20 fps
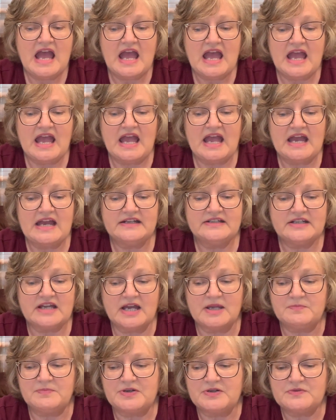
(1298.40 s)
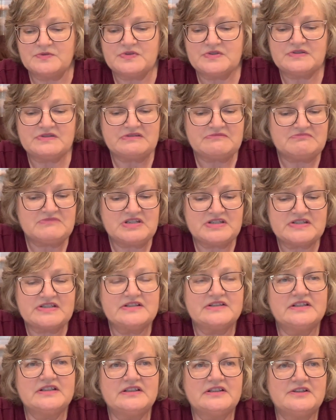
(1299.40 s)
and I post just a
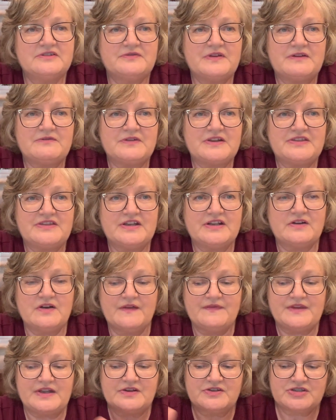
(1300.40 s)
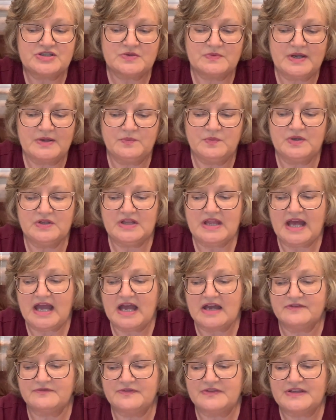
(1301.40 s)
little of everything on there. So I will
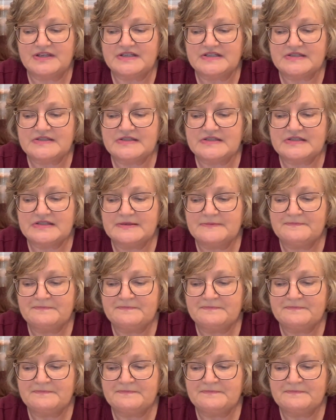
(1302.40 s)
have this